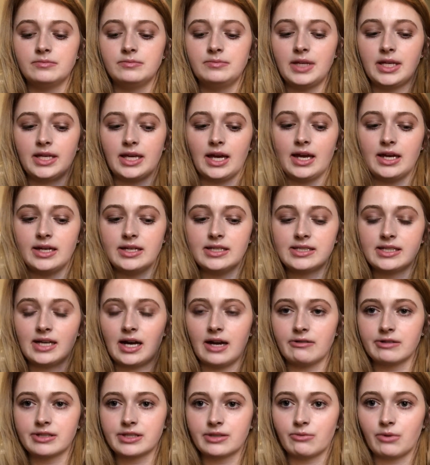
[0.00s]
because
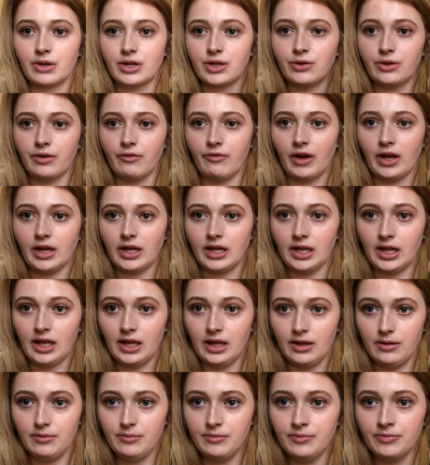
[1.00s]
I was the one who invited
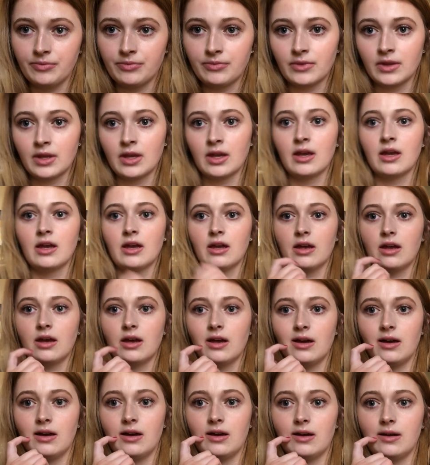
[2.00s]
him,
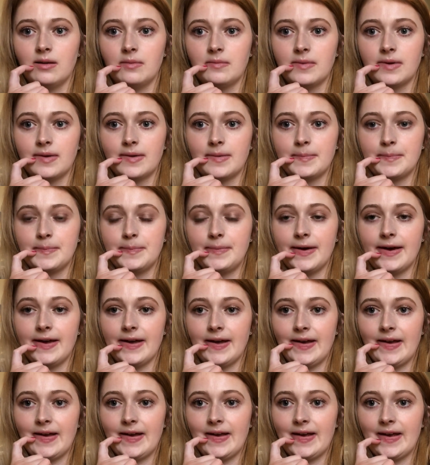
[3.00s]

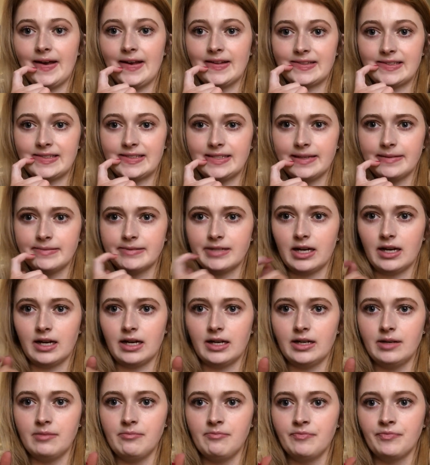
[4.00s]
but at the same
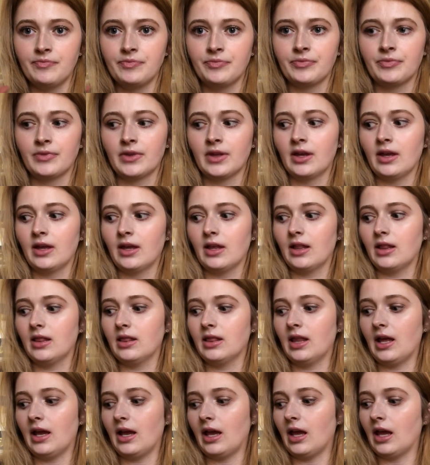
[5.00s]
time,
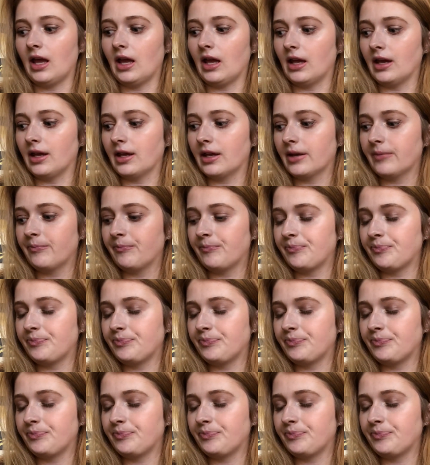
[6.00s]
like,